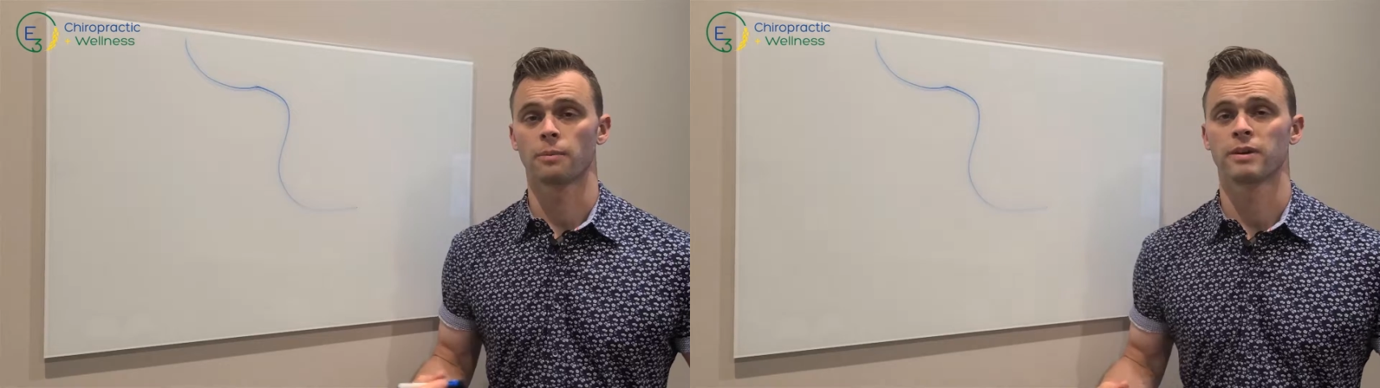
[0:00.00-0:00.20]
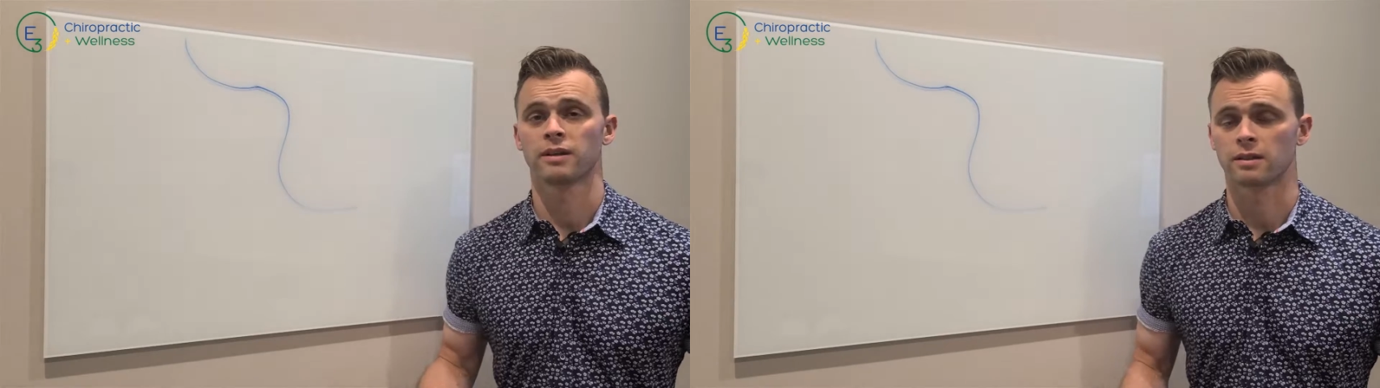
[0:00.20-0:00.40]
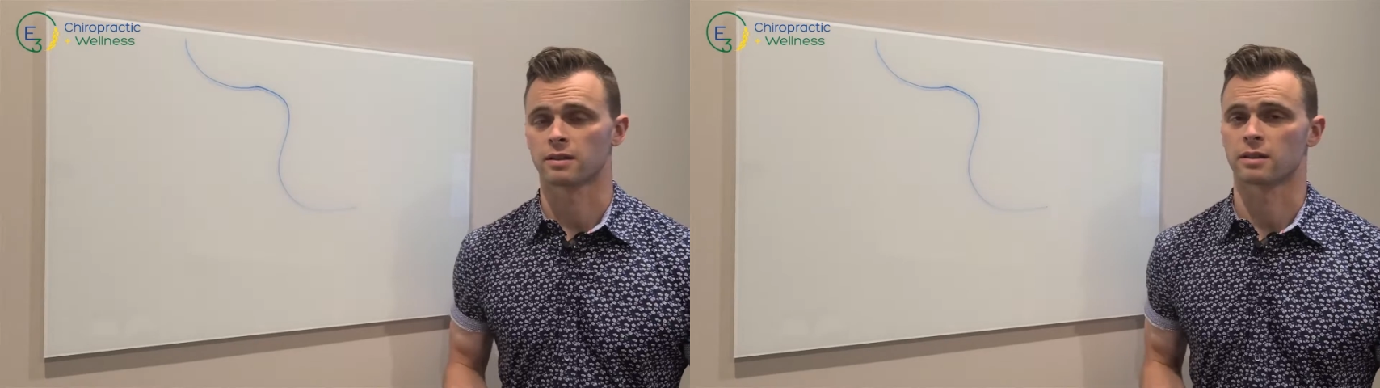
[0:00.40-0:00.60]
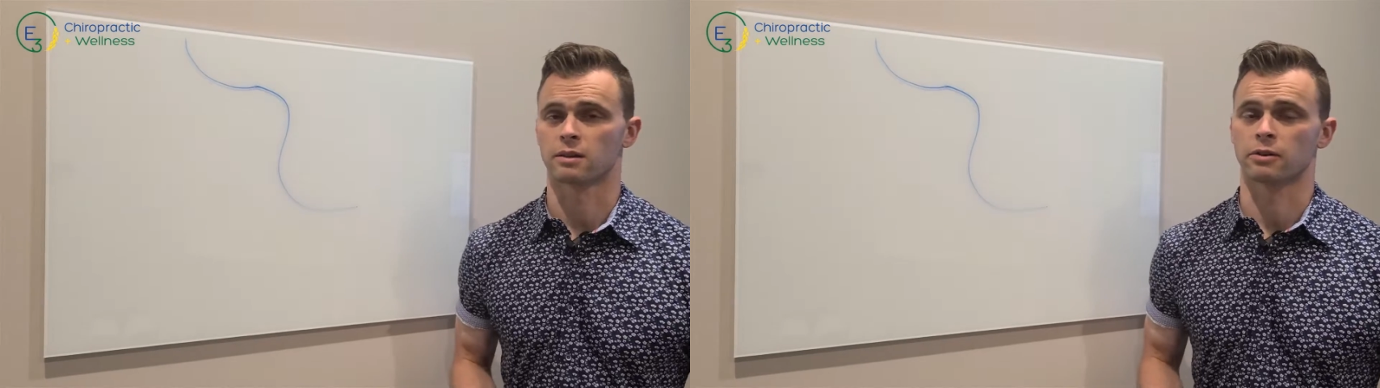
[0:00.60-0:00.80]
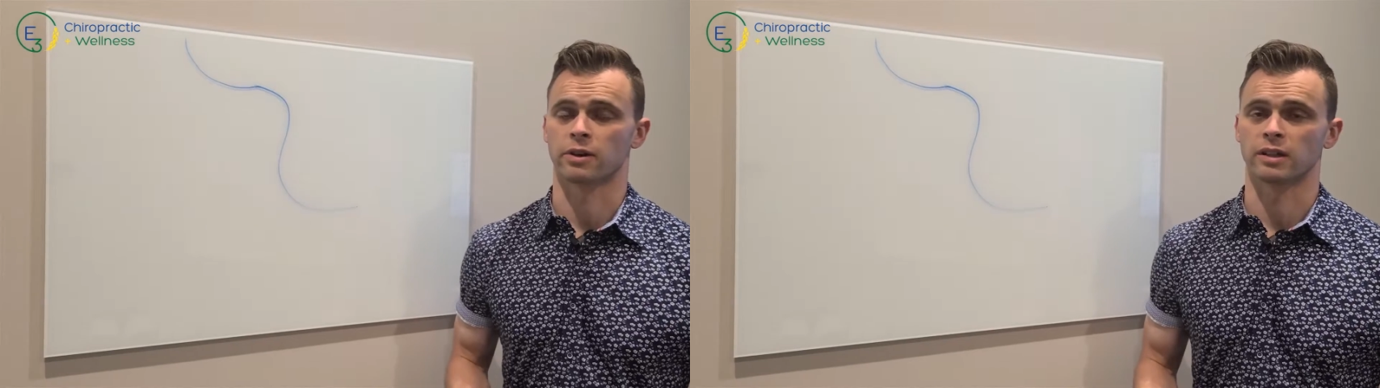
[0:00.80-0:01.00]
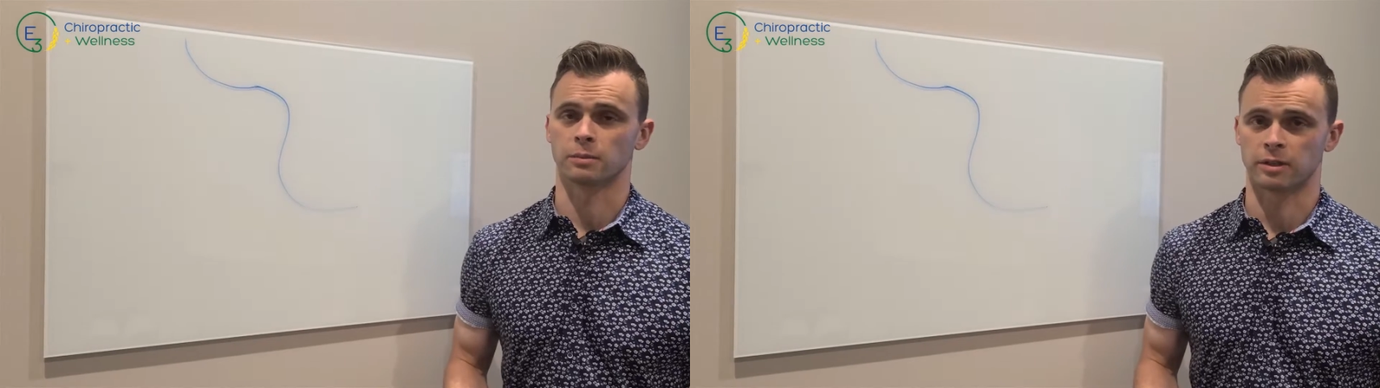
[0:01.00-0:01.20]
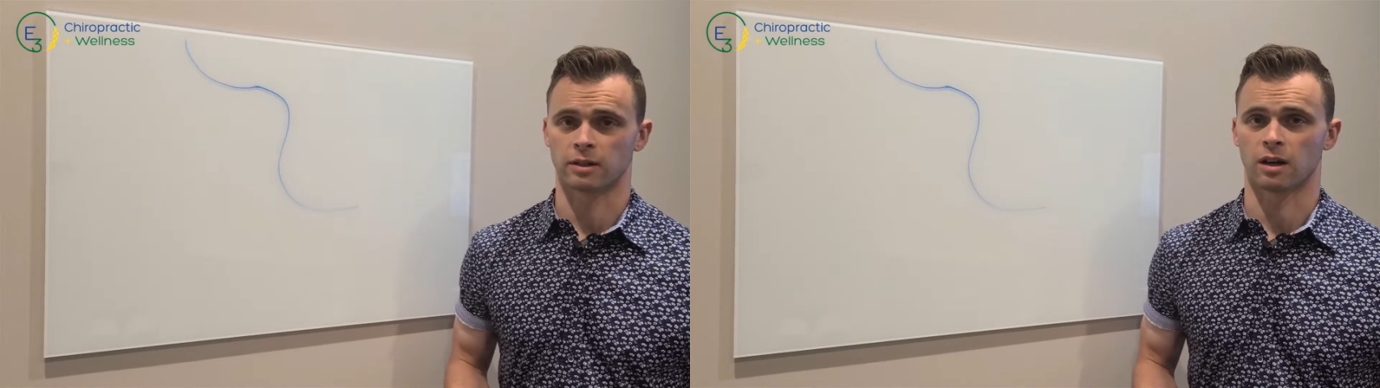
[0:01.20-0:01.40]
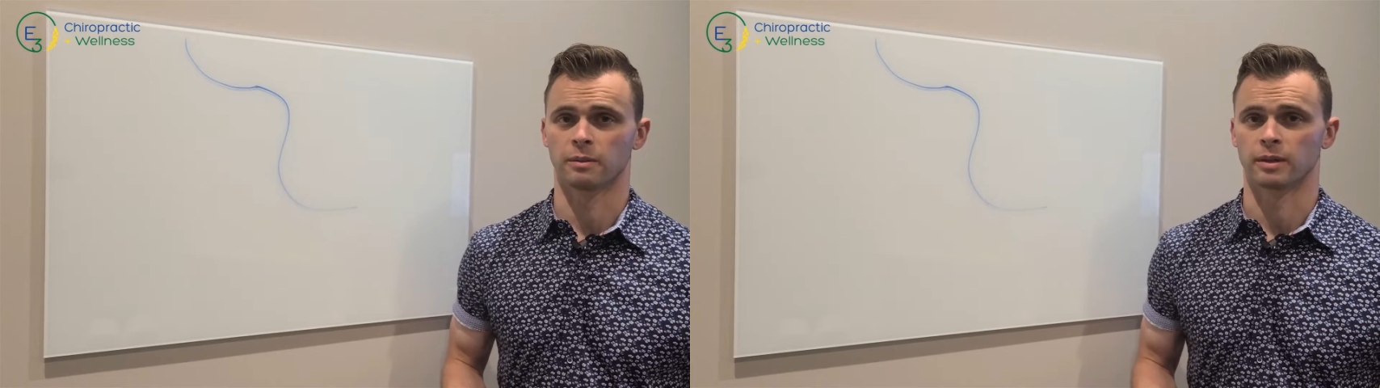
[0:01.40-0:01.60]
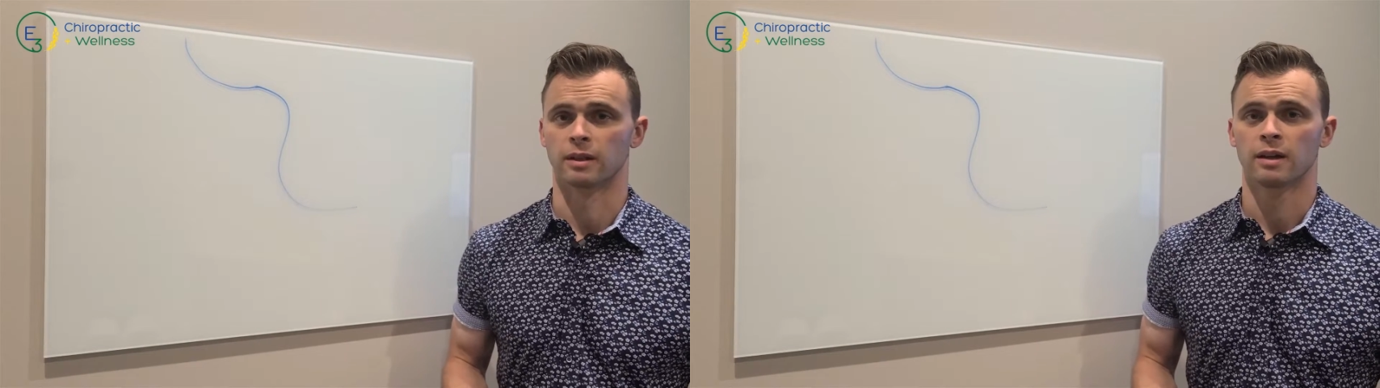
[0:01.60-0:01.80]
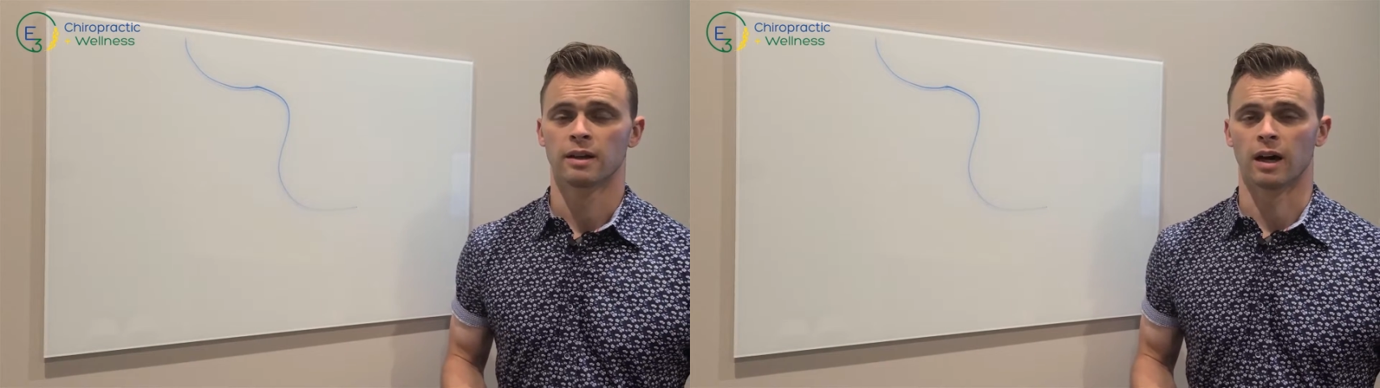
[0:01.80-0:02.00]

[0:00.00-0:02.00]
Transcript: Jaw pain is incredibly common.